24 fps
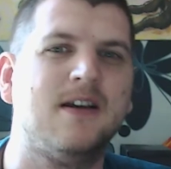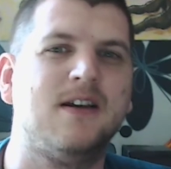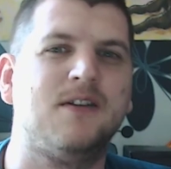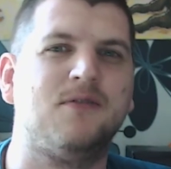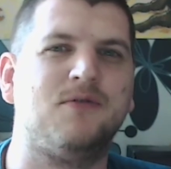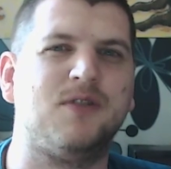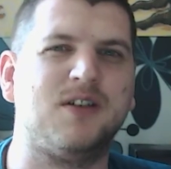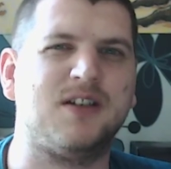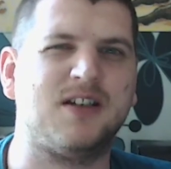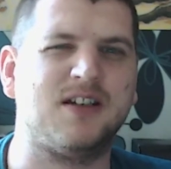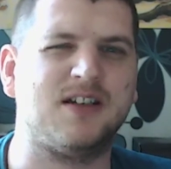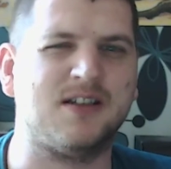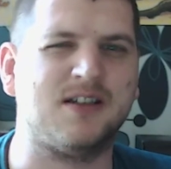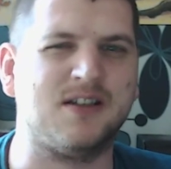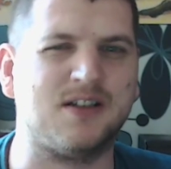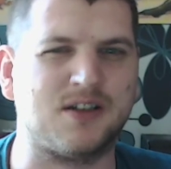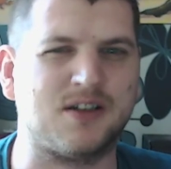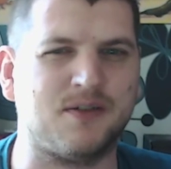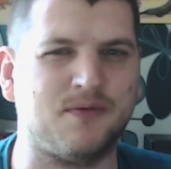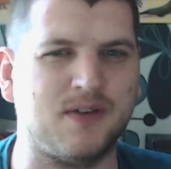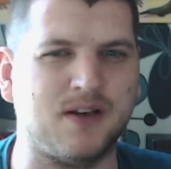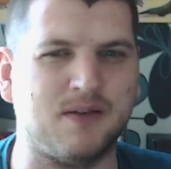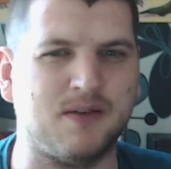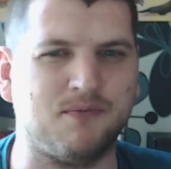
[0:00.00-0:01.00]
Which isn't
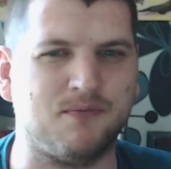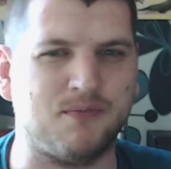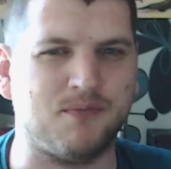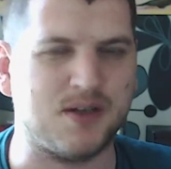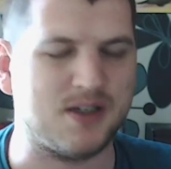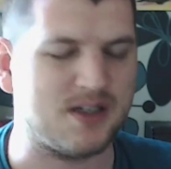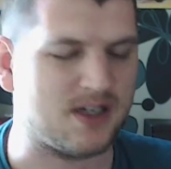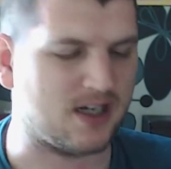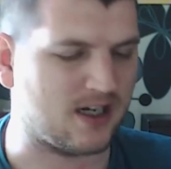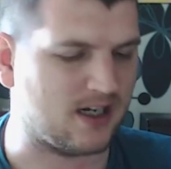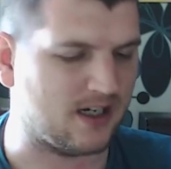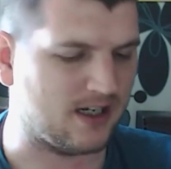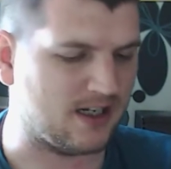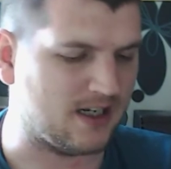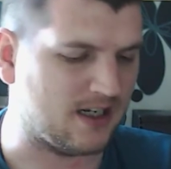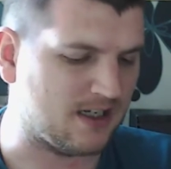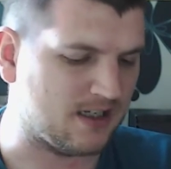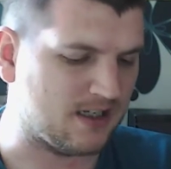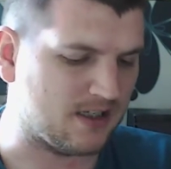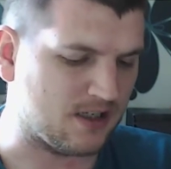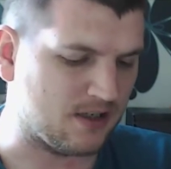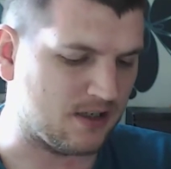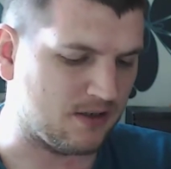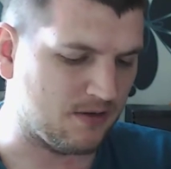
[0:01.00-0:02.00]
something I'm particularly
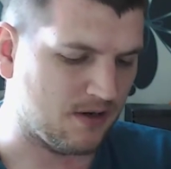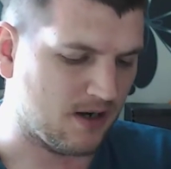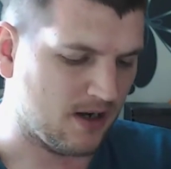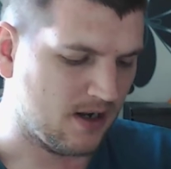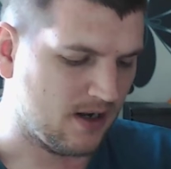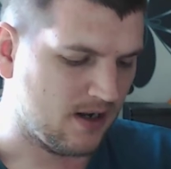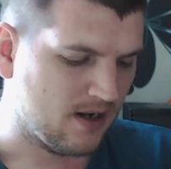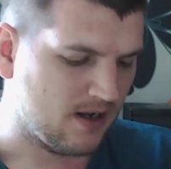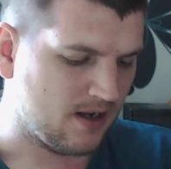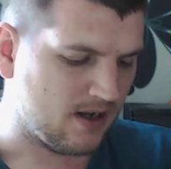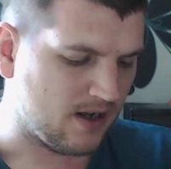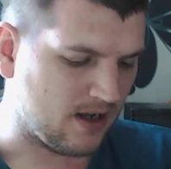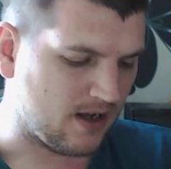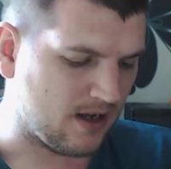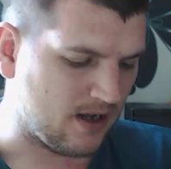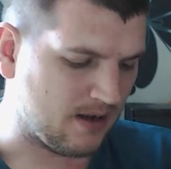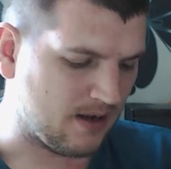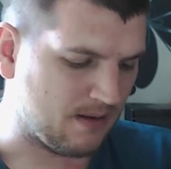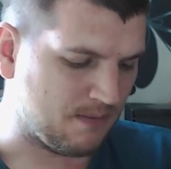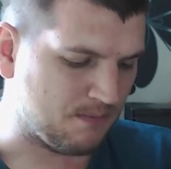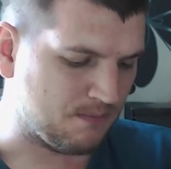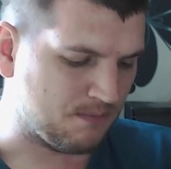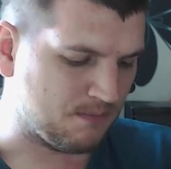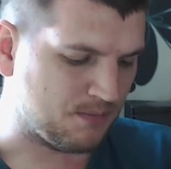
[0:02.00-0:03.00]
into,
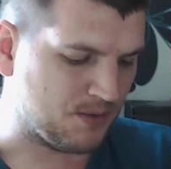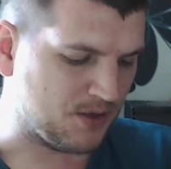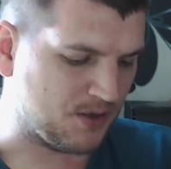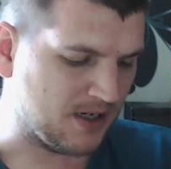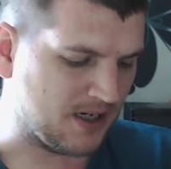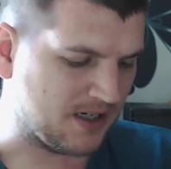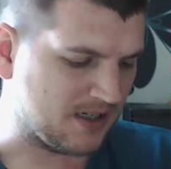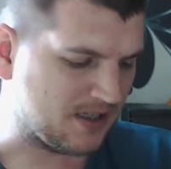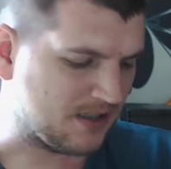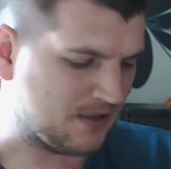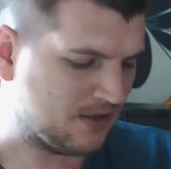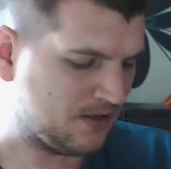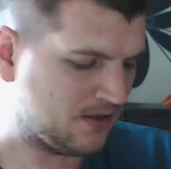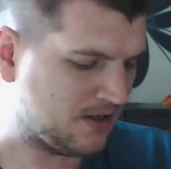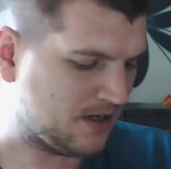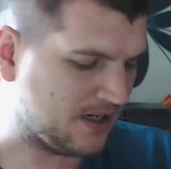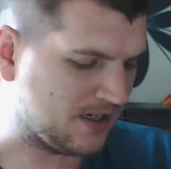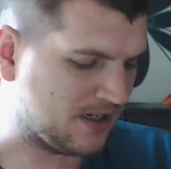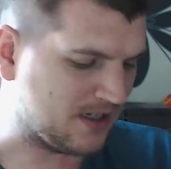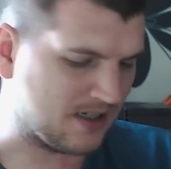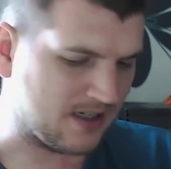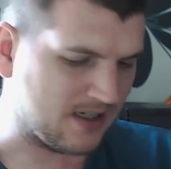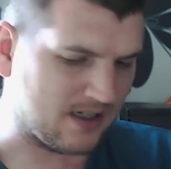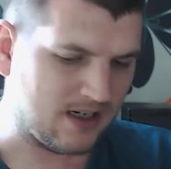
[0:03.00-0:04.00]
but it's not.
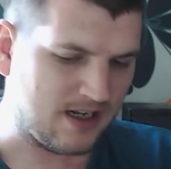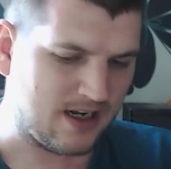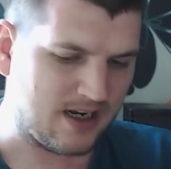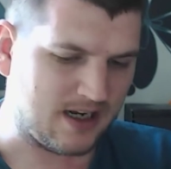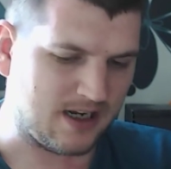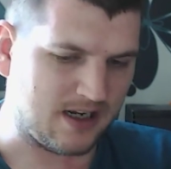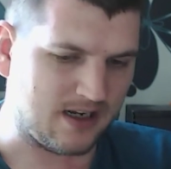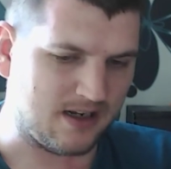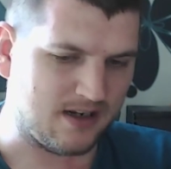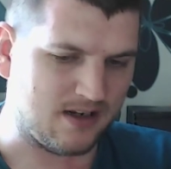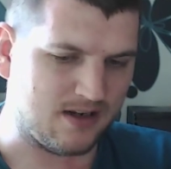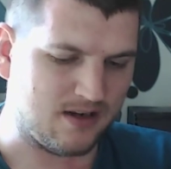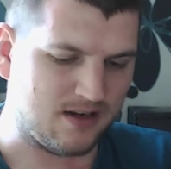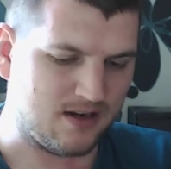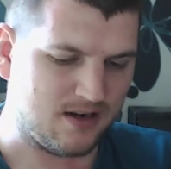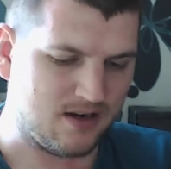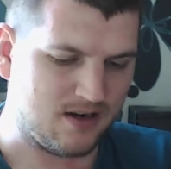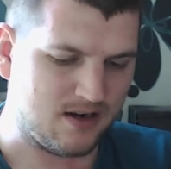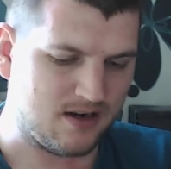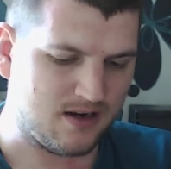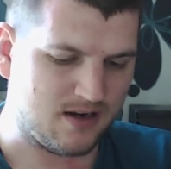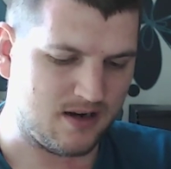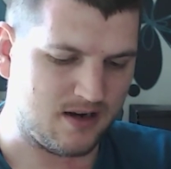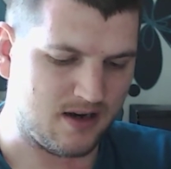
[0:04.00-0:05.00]
It's like,
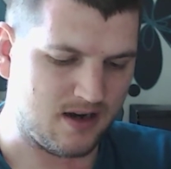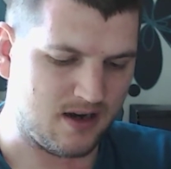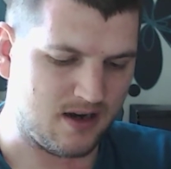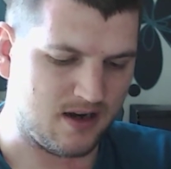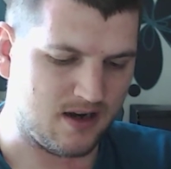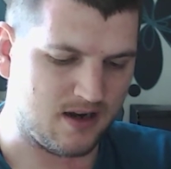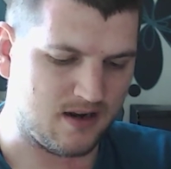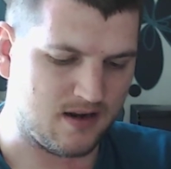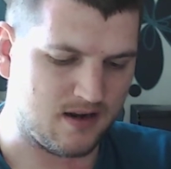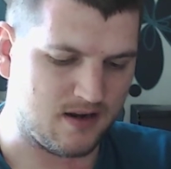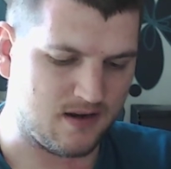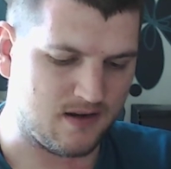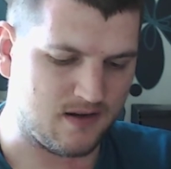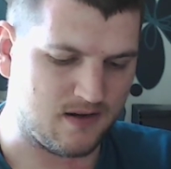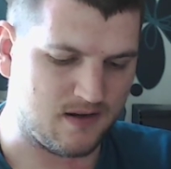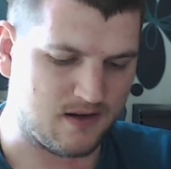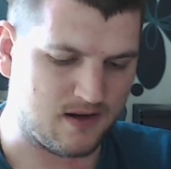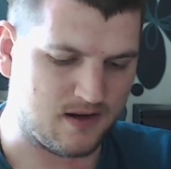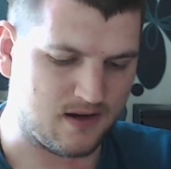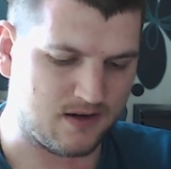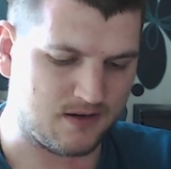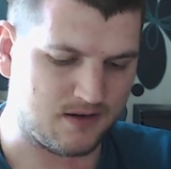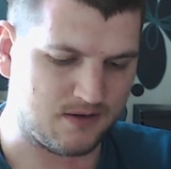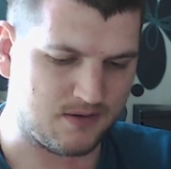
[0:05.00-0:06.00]

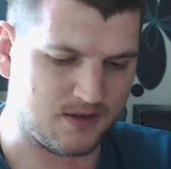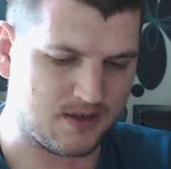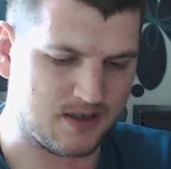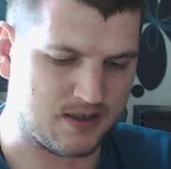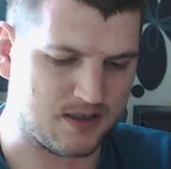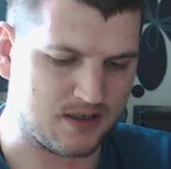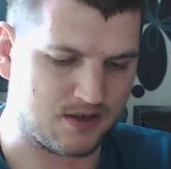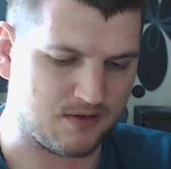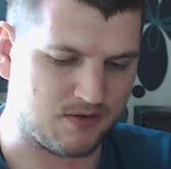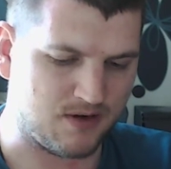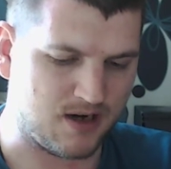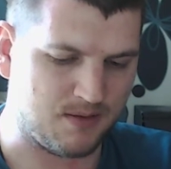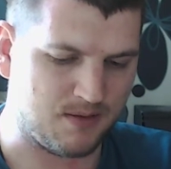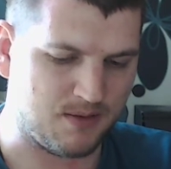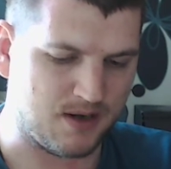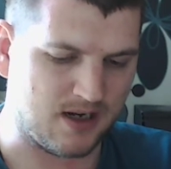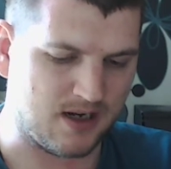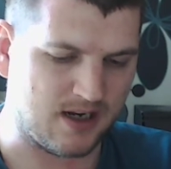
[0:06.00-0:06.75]
how do I describe it?